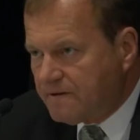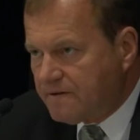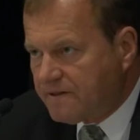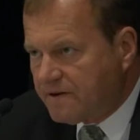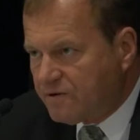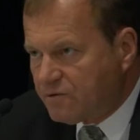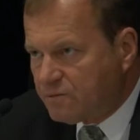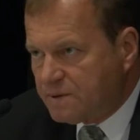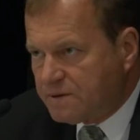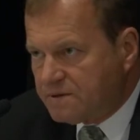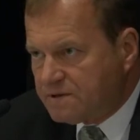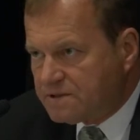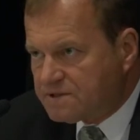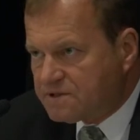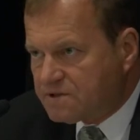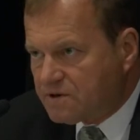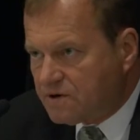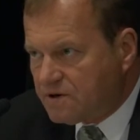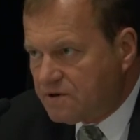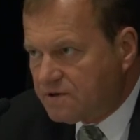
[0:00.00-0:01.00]
They would be
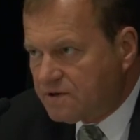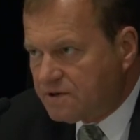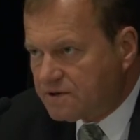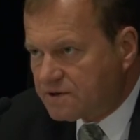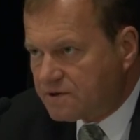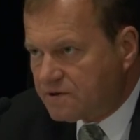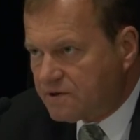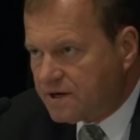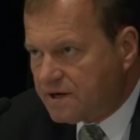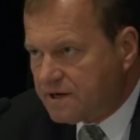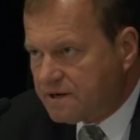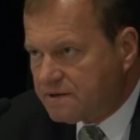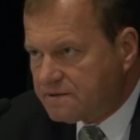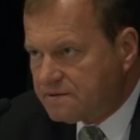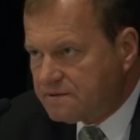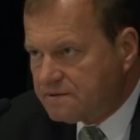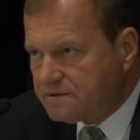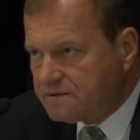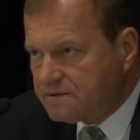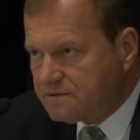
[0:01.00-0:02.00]
installed on the
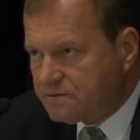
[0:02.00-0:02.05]
ground.